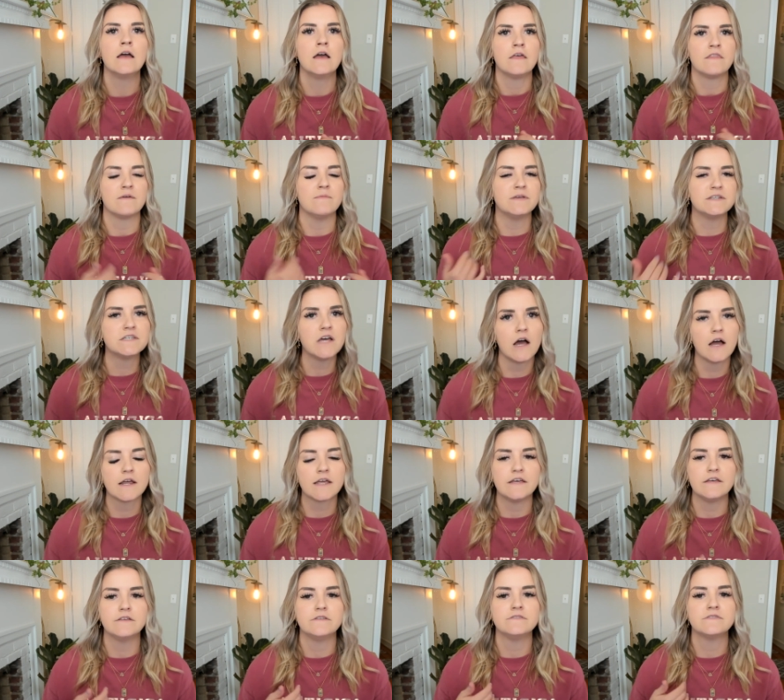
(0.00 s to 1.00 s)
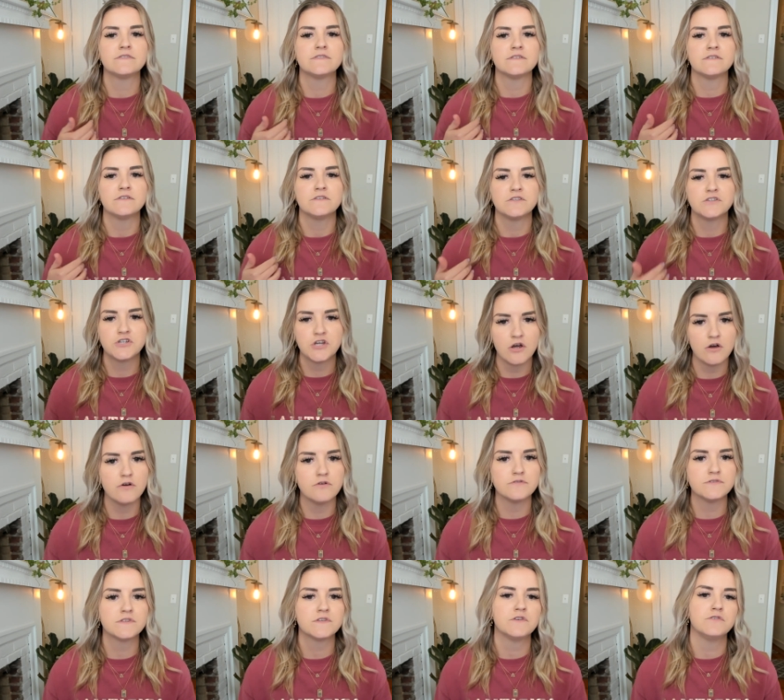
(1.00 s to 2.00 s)
the Mintakans
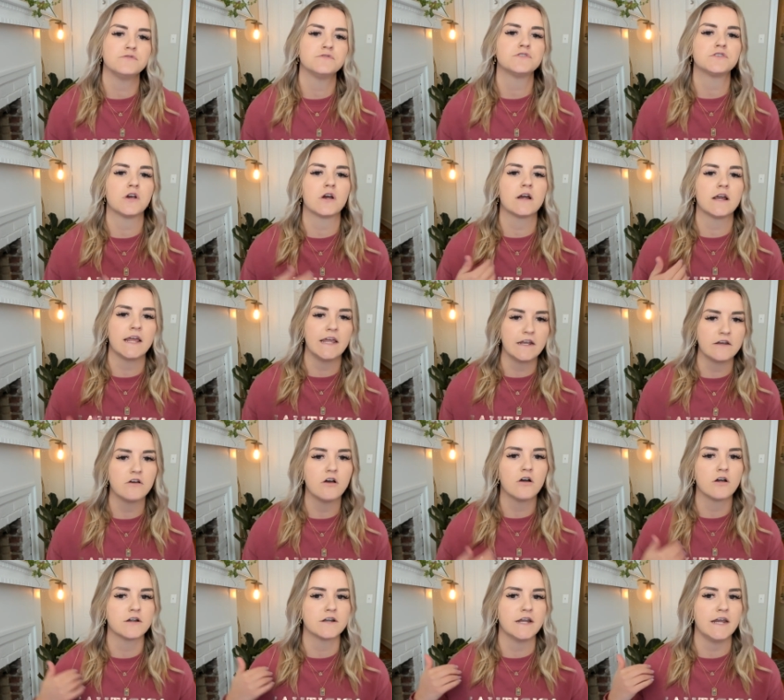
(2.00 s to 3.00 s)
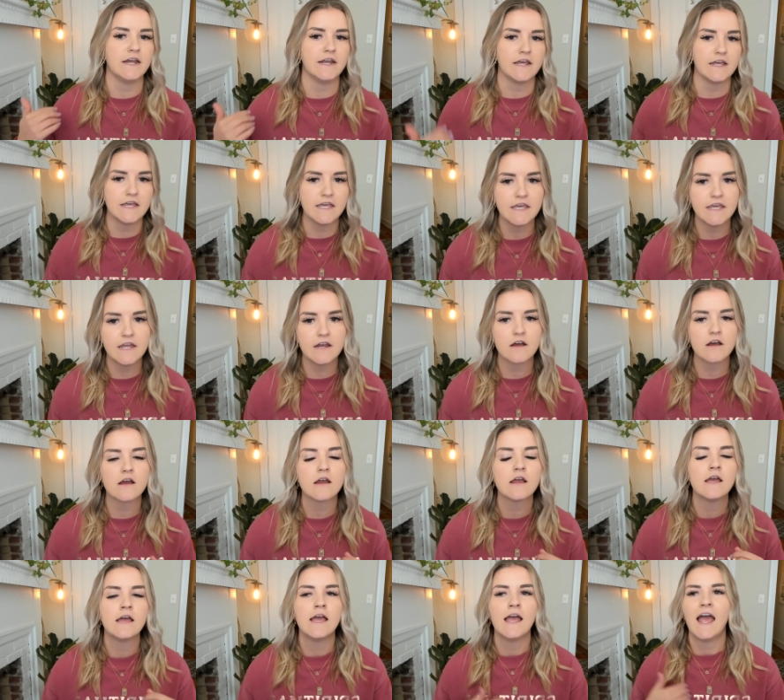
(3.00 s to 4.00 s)
chose to start incarnating here,
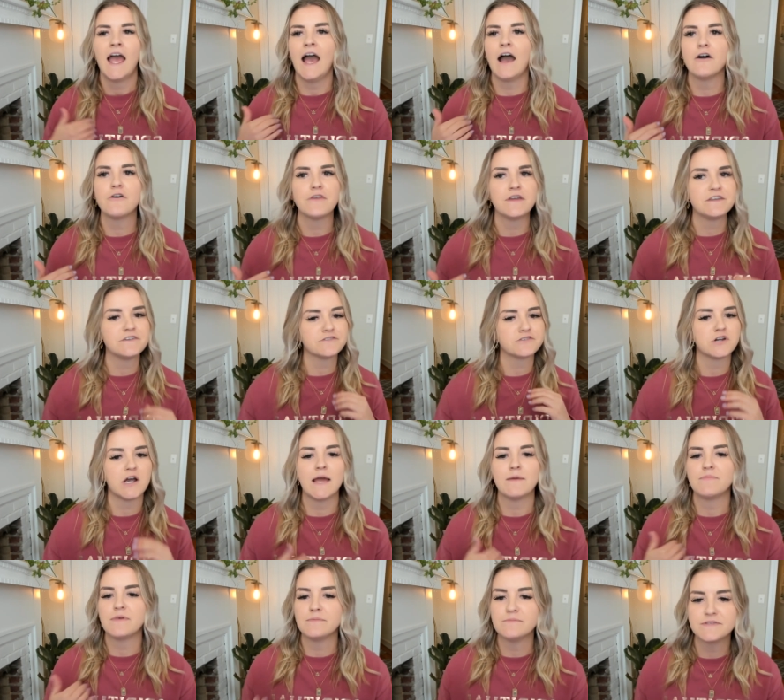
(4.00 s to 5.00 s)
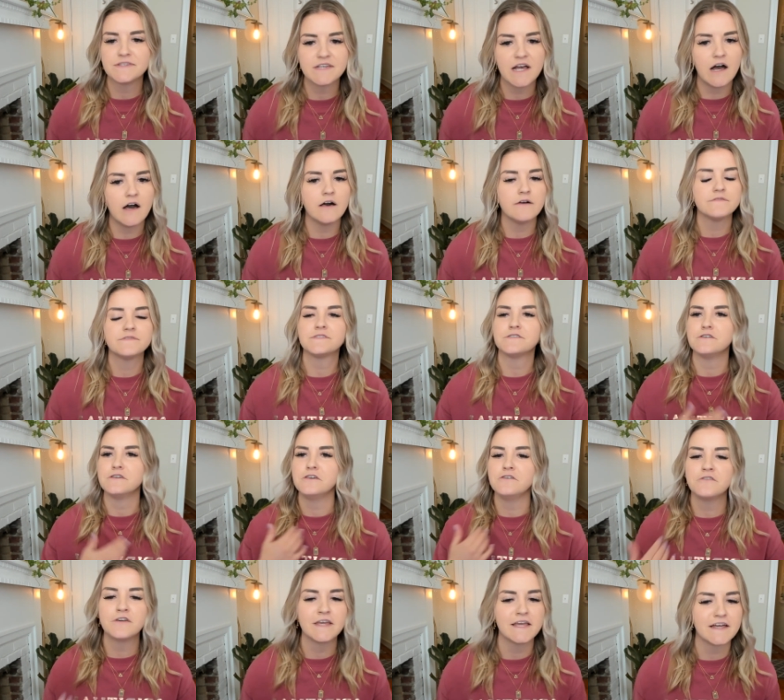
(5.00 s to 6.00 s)
how they describe themselves so
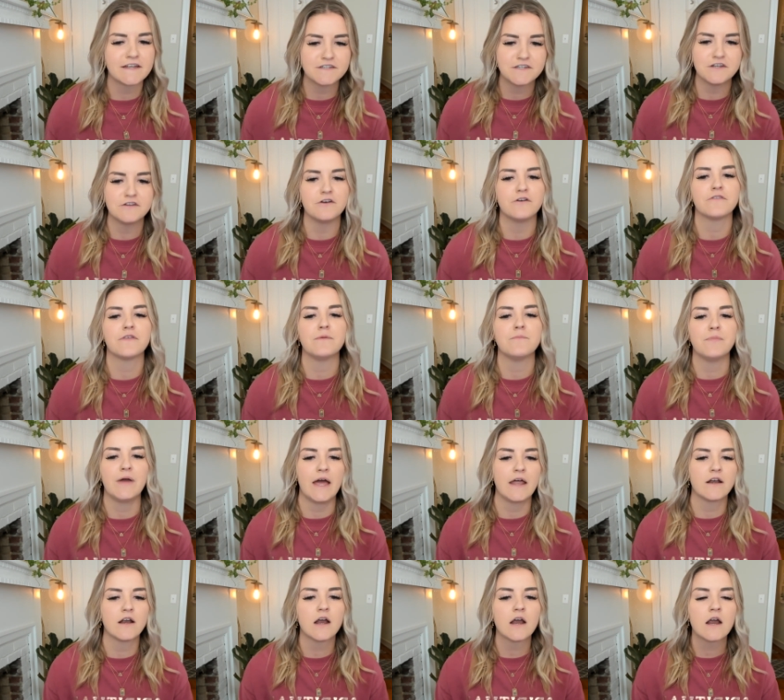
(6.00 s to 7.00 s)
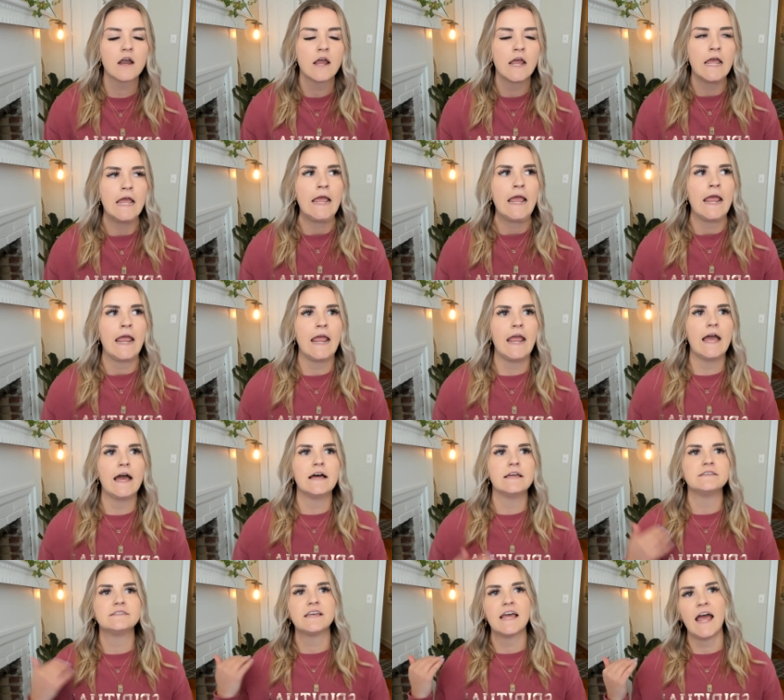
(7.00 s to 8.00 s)
you can get to know them better,
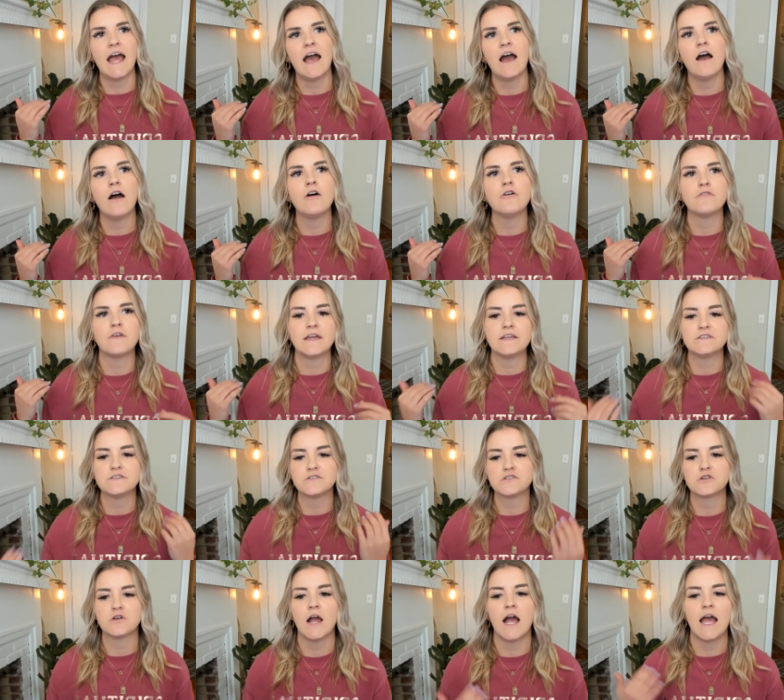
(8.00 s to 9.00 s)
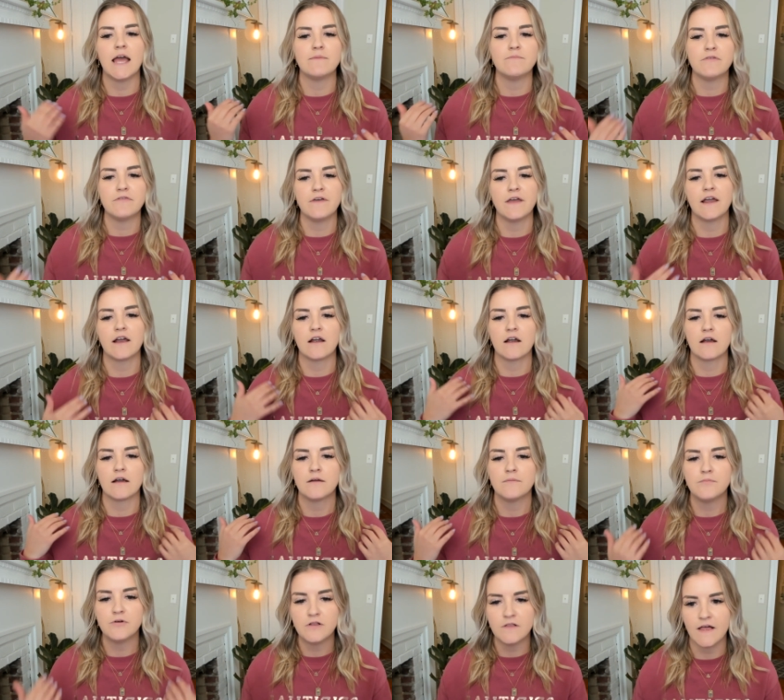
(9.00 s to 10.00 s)
and how they describe their
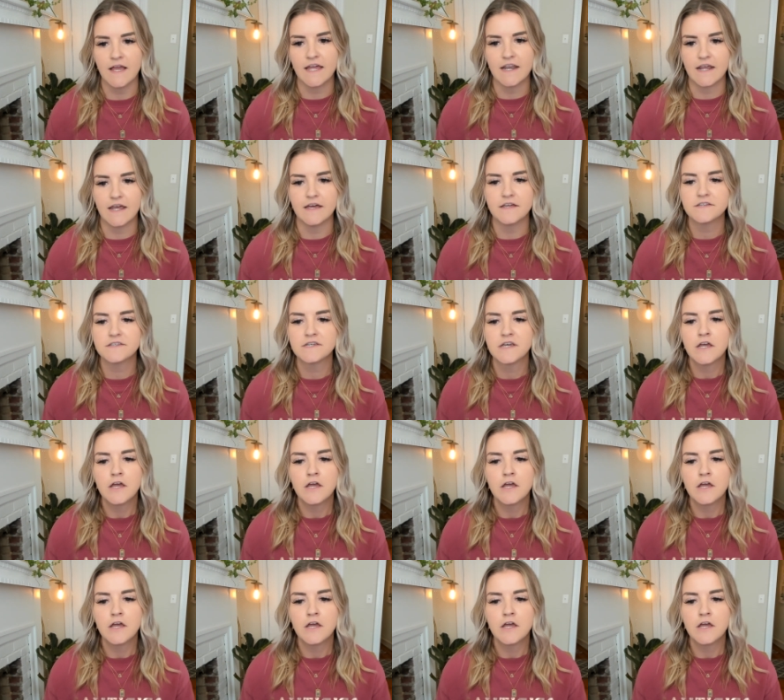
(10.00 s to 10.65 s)
planet.